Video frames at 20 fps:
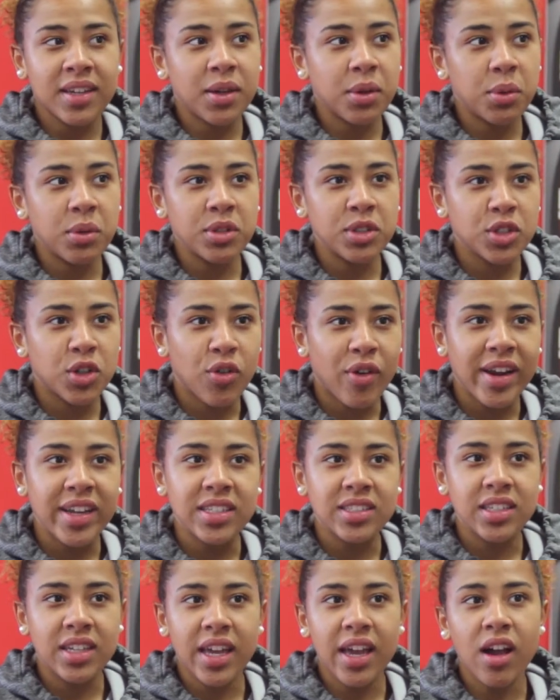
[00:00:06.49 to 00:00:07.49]
It was
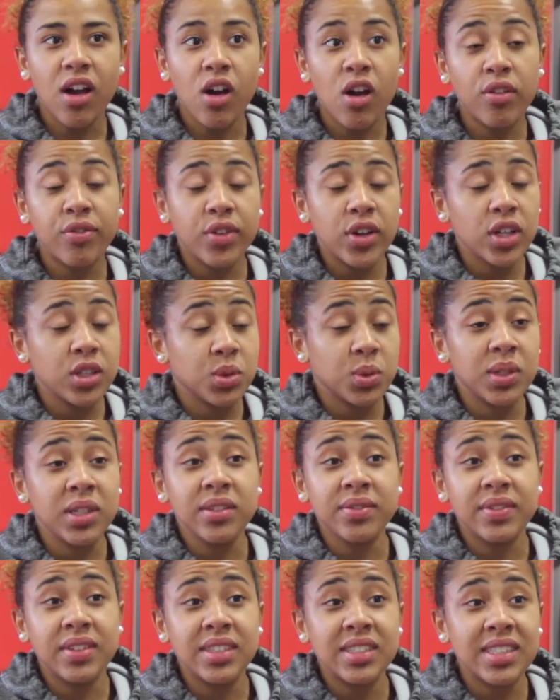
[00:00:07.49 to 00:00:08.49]
great to get our first win
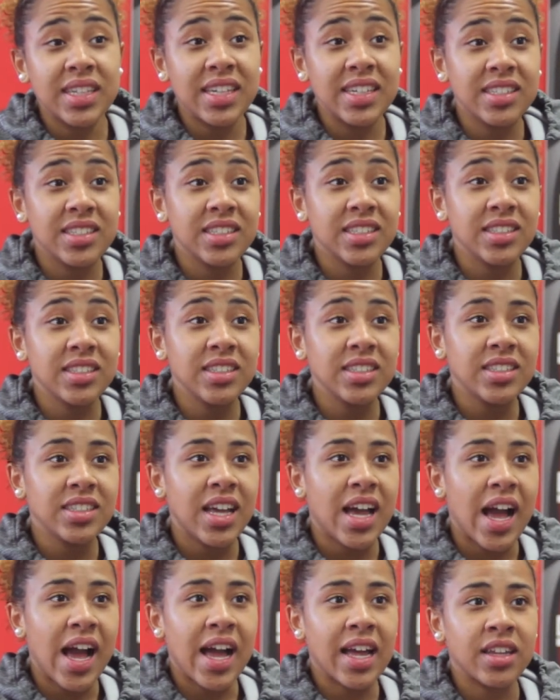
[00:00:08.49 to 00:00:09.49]
of the season
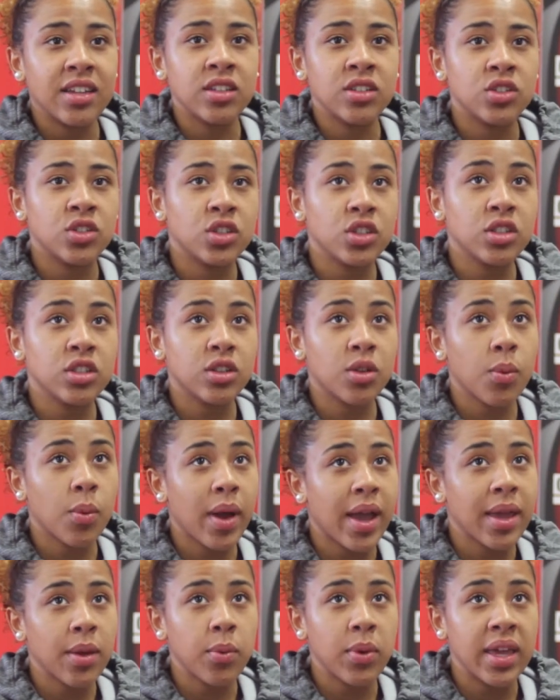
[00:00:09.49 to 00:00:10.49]
and just the
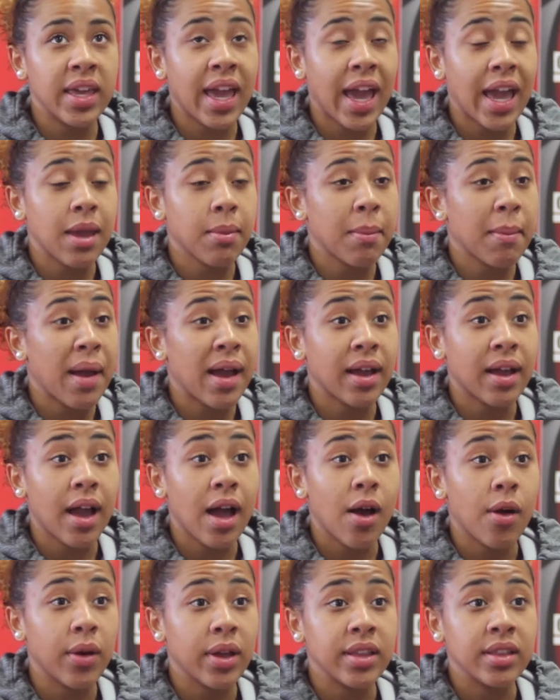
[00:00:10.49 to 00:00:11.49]
way we came back
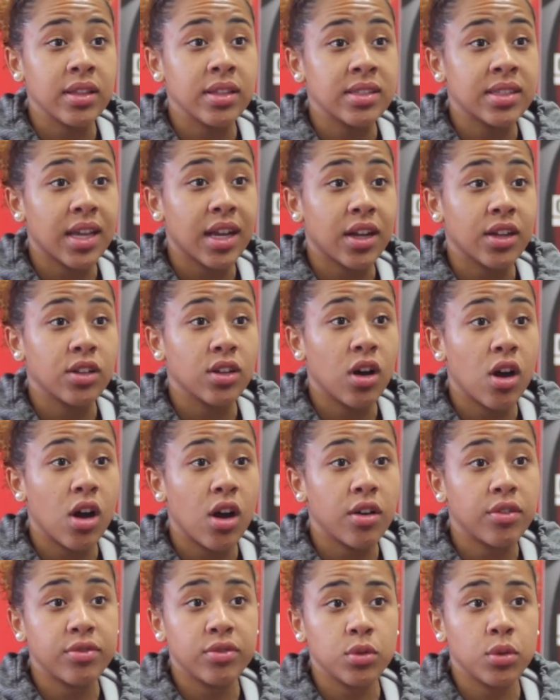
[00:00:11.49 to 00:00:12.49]
out in the second
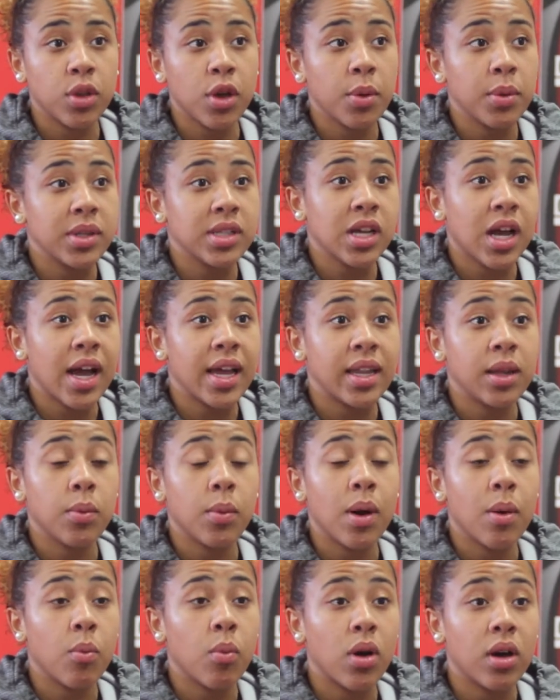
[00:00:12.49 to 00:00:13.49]
half. Although we tied
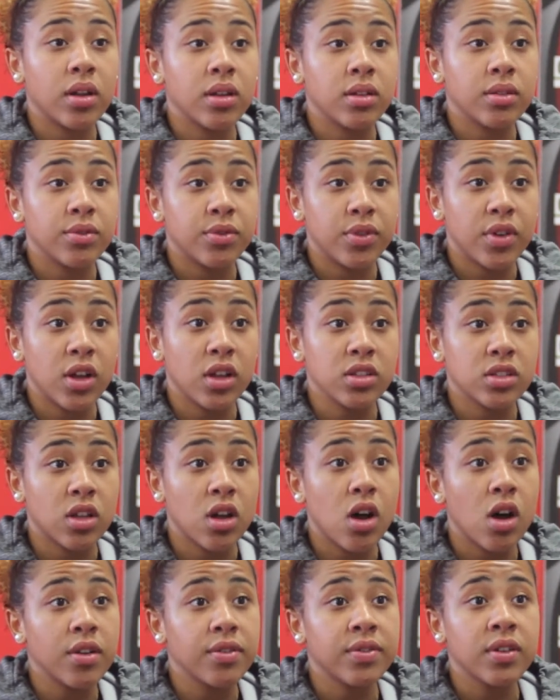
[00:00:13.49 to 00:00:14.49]
it 1-1 first
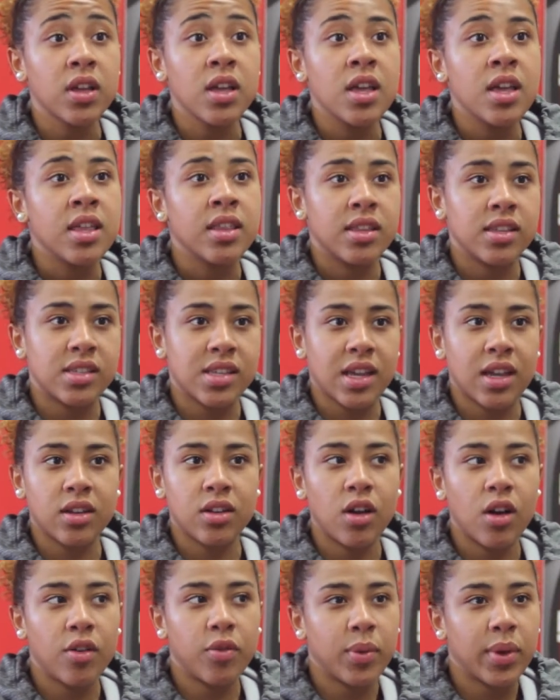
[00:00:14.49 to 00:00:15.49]
half, the
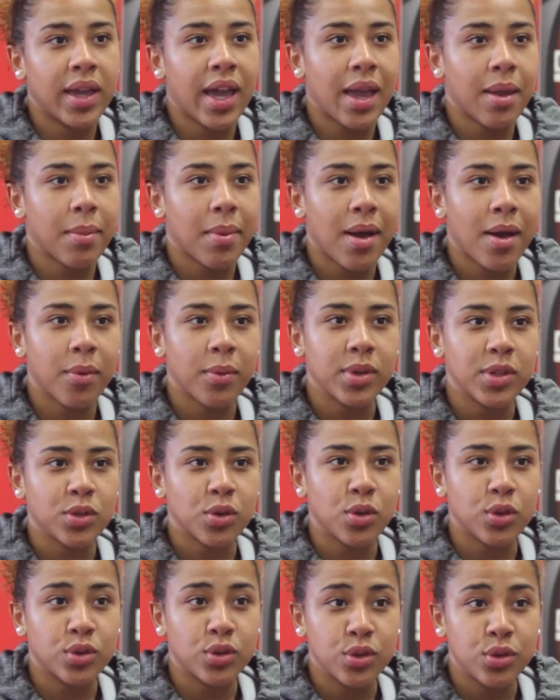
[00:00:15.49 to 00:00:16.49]
second half we came out, we
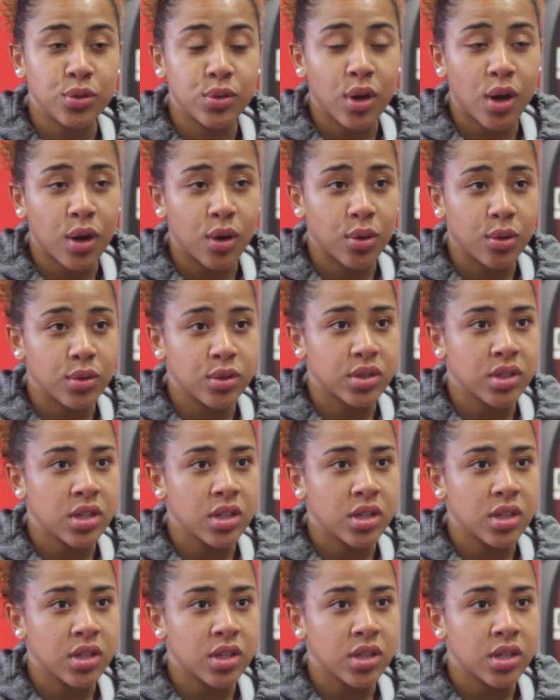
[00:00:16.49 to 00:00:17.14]
scored two goals.